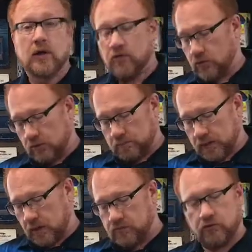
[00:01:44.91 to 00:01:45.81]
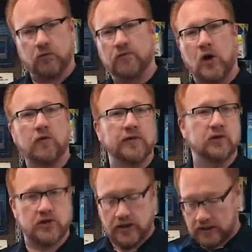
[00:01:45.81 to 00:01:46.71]
So it becomes this
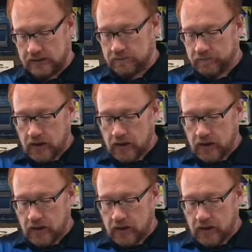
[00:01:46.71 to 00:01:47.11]
revolving chain.